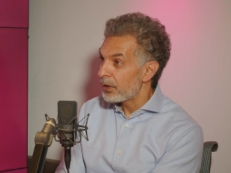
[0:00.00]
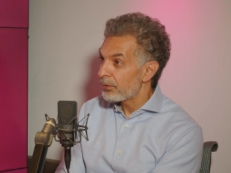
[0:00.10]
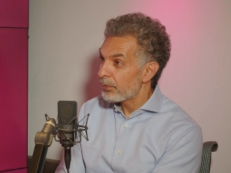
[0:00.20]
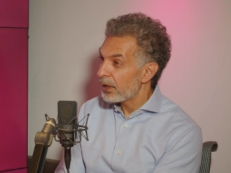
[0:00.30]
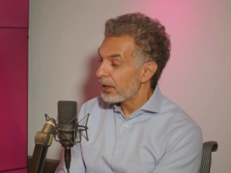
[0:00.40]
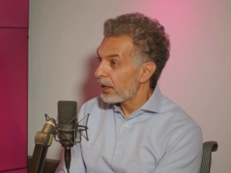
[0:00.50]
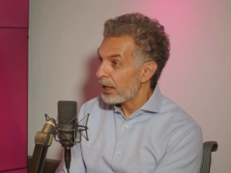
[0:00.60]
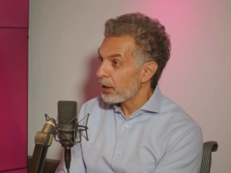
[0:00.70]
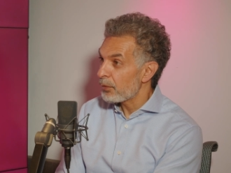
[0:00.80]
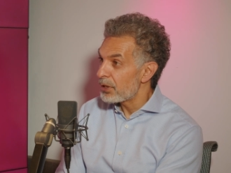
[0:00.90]

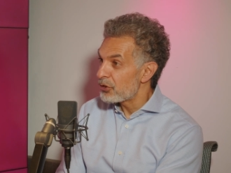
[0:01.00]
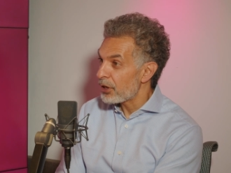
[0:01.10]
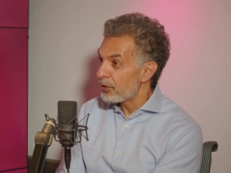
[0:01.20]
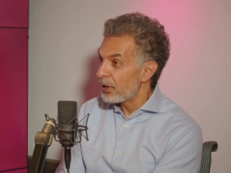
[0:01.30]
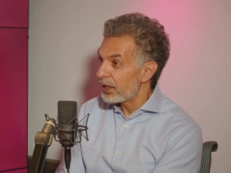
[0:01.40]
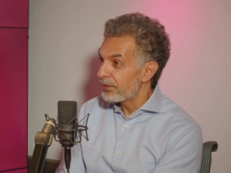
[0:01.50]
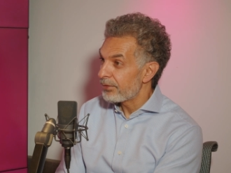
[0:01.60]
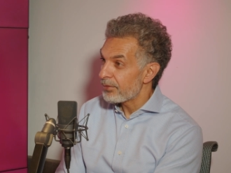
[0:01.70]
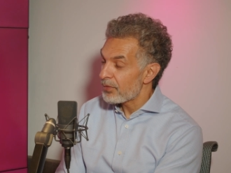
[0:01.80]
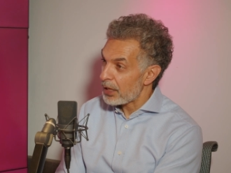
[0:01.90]
how can we generate
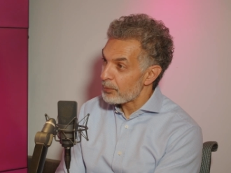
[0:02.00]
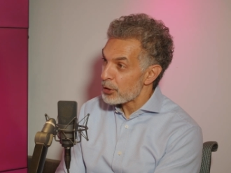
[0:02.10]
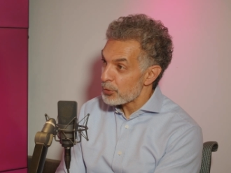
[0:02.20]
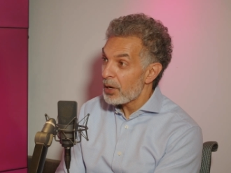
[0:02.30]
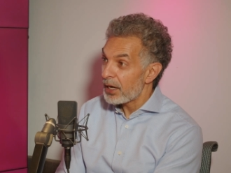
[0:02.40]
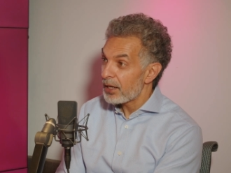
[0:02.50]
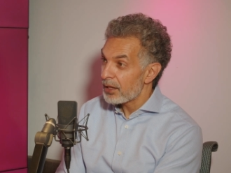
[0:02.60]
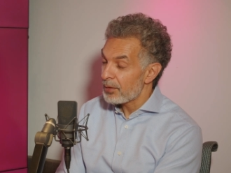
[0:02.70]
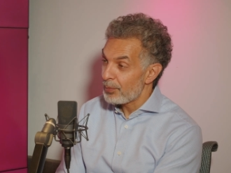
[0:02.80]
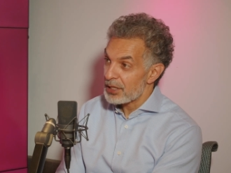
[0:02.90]
that much money?
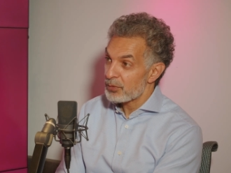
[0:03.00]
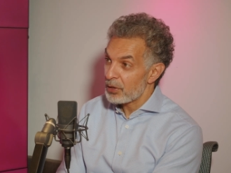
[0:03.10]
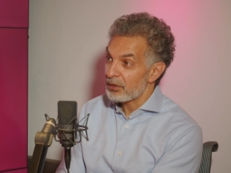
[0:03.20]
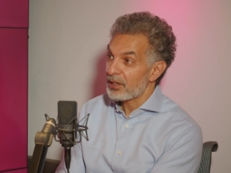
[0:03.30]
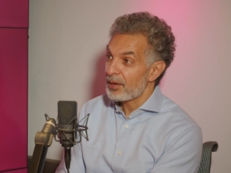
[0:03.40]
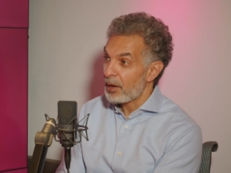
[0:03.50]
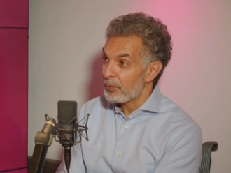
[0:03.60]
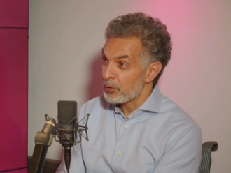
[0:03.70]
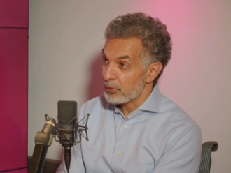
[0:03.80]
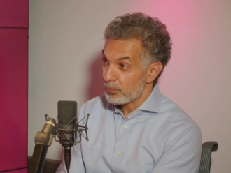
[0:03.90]
And the best we could come
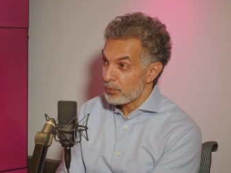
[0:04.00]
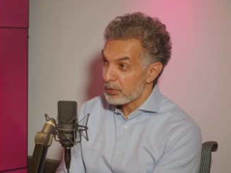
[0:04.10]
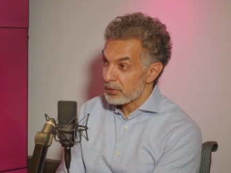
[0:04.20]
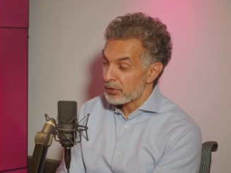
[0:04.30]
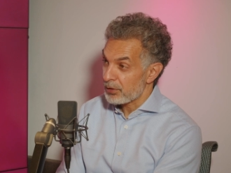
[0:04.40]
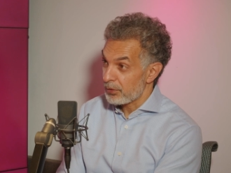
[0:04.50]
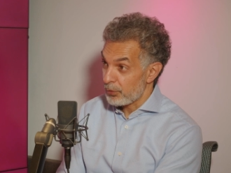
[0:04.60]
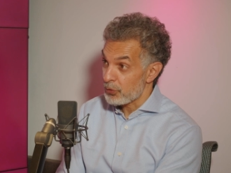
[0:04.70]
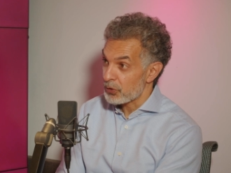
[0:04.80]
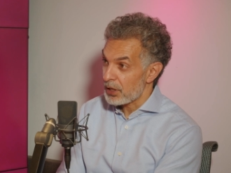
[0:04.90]
up with was,
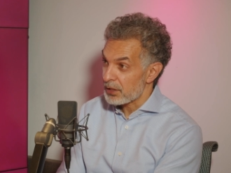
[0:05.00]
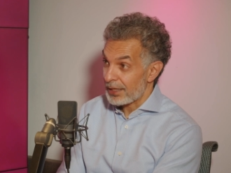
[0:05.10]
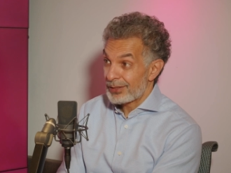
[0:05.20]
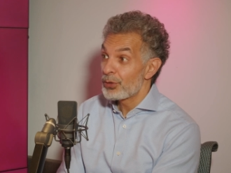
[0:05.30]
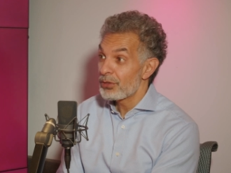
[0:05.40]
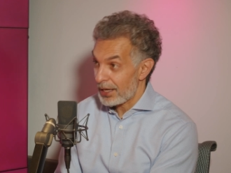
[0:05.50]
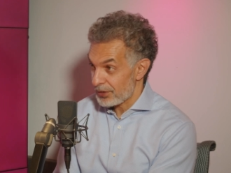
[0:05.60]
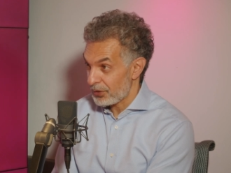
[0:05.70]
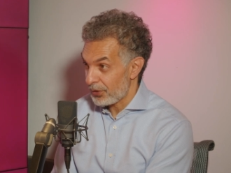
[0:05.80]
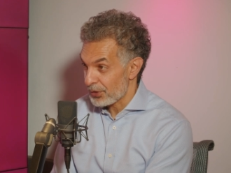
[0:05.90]
in those days, like
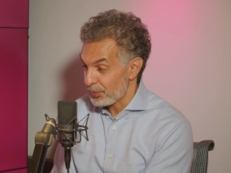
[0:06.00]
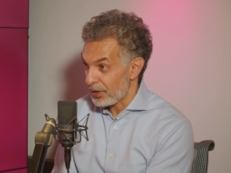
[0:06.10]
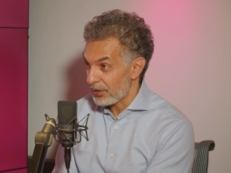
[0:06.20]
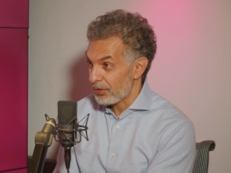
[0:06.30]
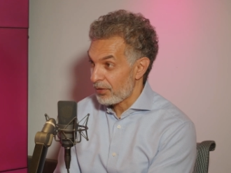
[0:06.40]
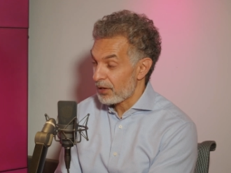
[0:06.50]
$2,000 a month.